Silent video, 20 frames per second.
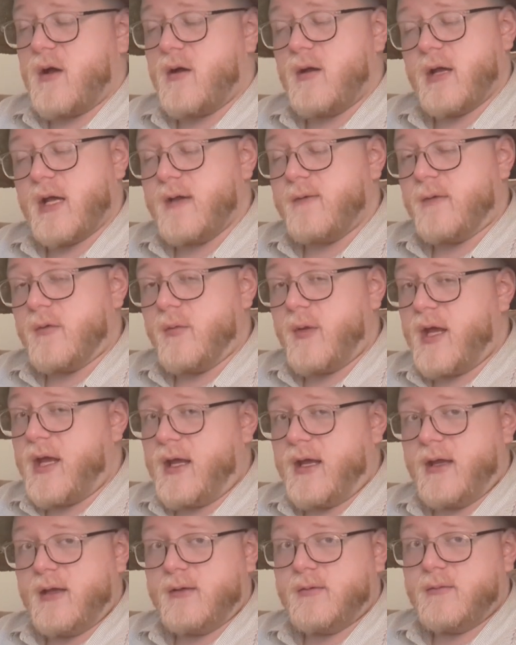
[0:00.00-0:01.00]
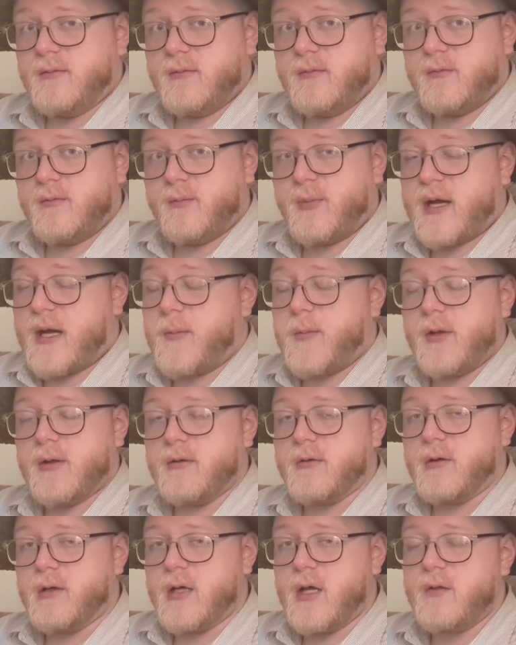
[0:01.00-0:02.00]
song ever made,
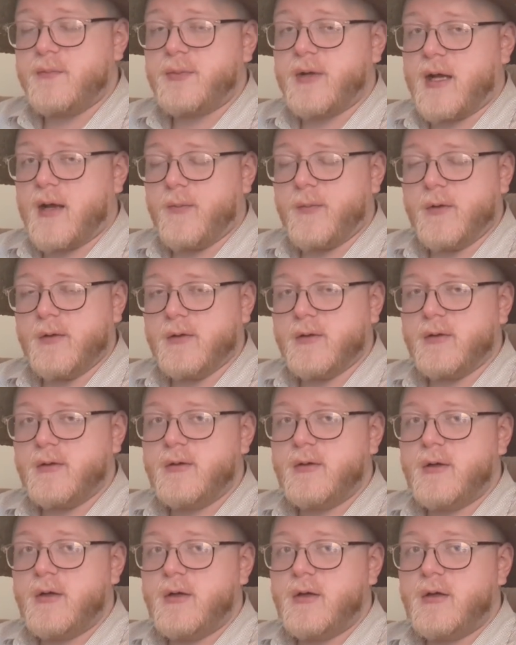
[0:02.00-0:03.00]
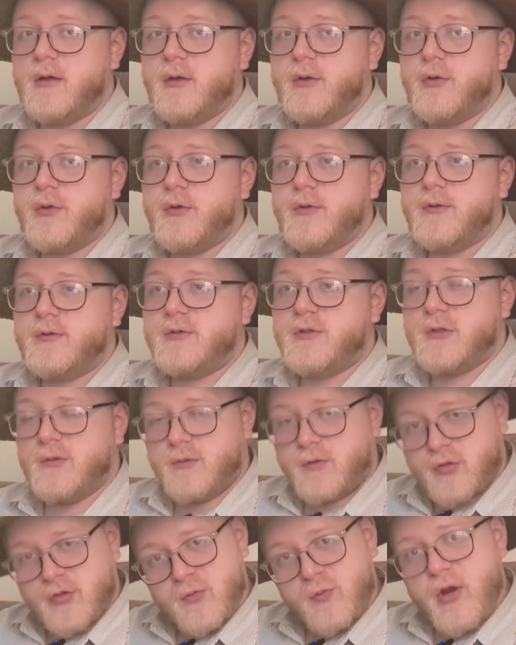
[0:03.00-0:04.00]
popular and unpopular,
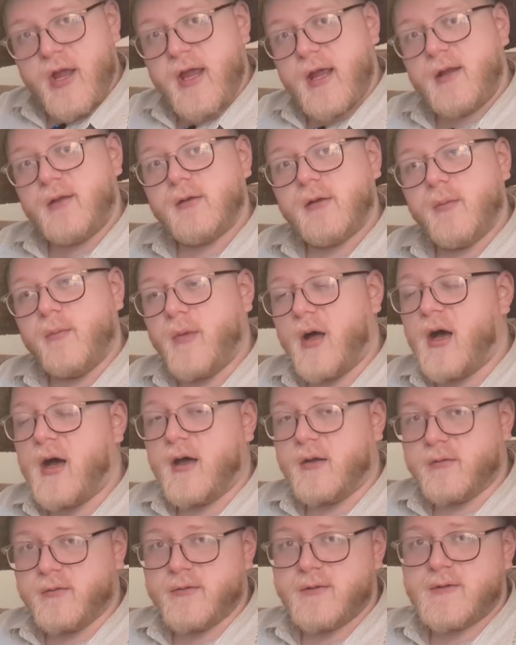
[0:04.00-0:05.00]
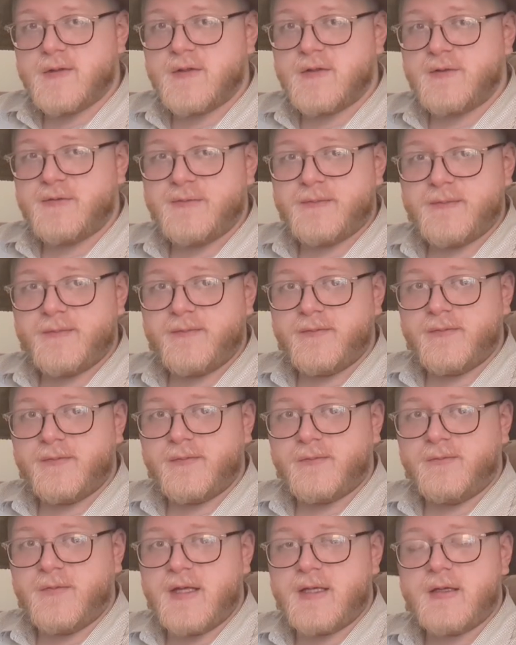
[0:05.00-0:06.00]
to train the models.
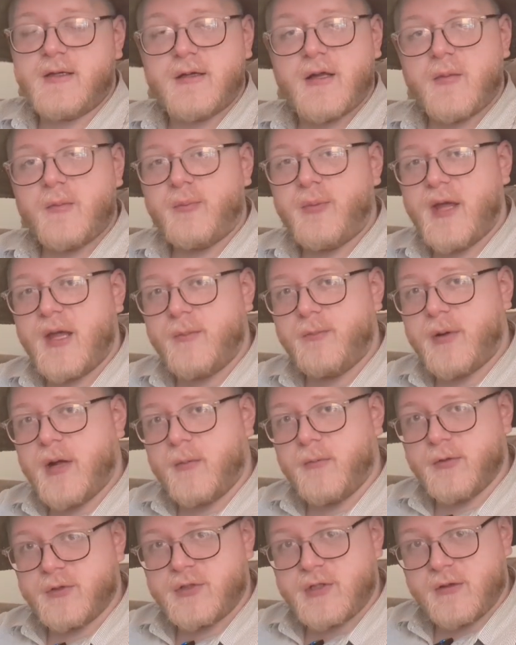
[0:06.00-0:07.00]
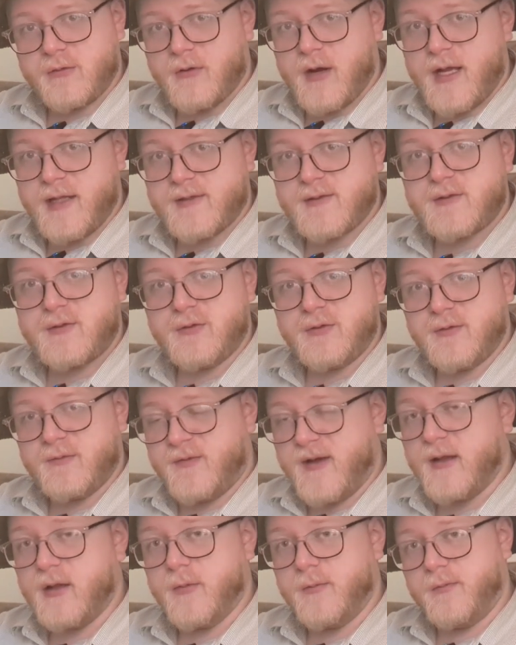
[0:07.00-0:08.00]
They did not pay publishing rights to
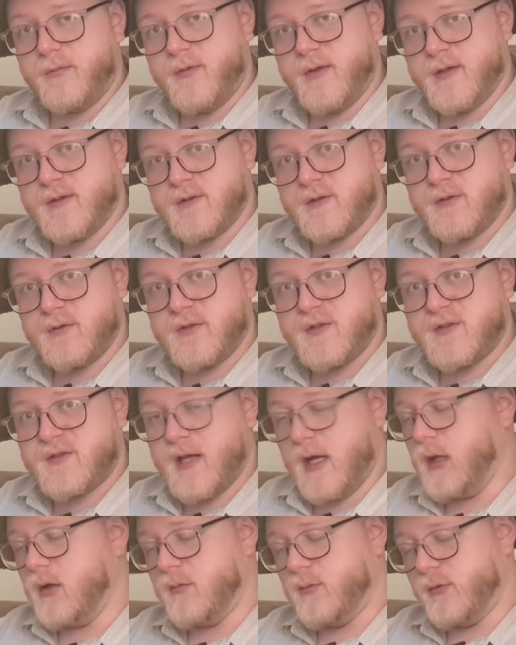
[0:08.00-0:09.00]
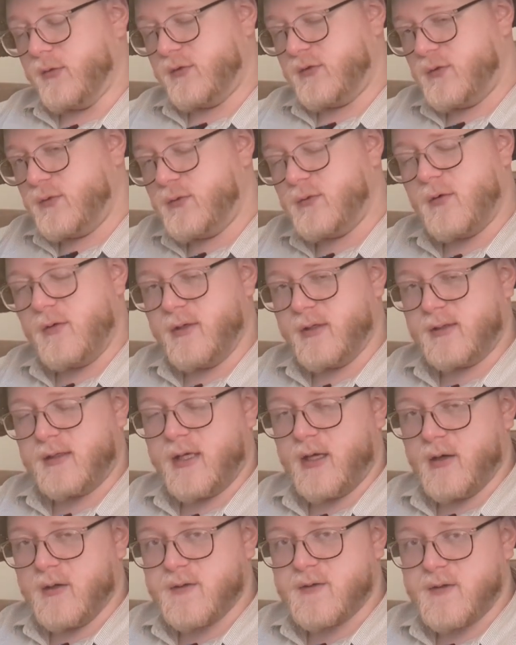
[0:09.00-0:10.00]
develop this sellable tool that
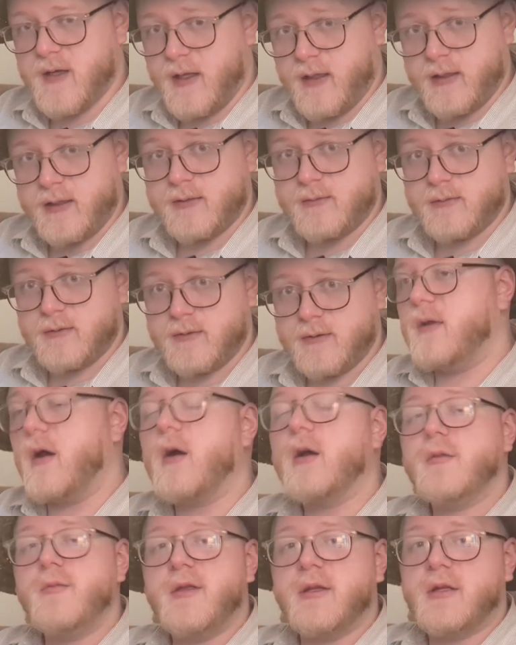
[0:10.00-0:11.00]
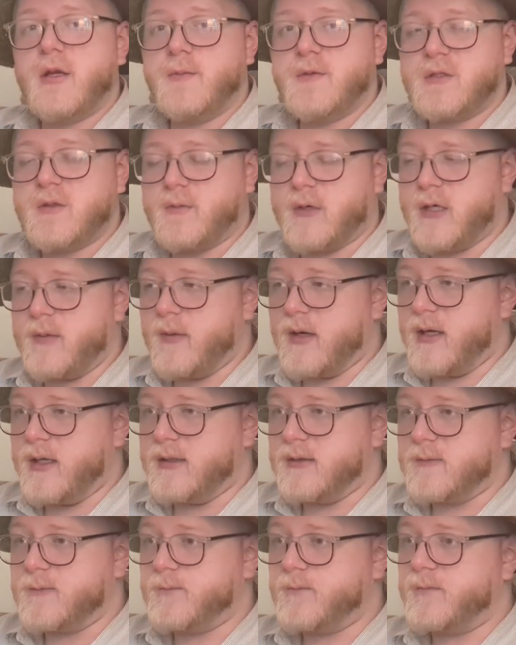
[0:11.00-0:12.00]
they are selling. The argument that comes to my
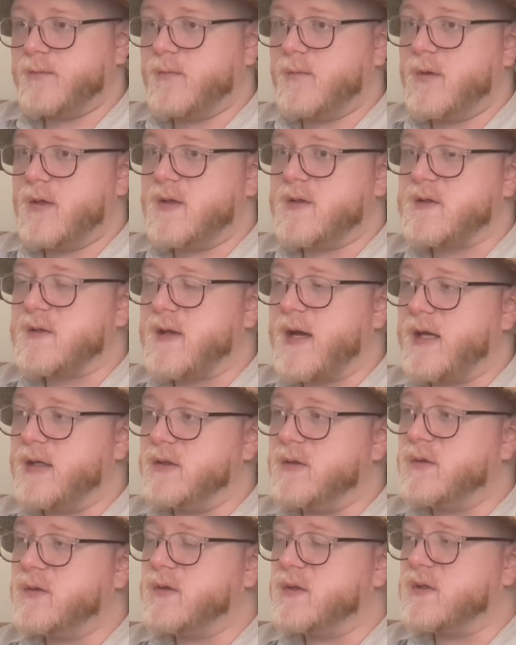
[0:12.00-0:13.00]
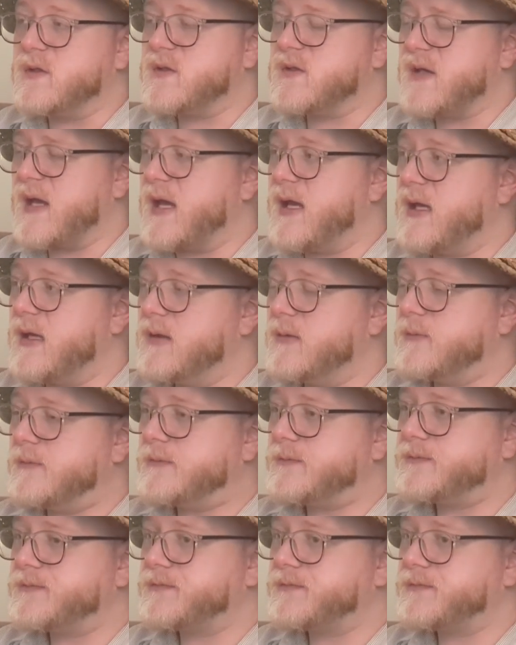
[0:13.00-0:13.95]
mind is that you could say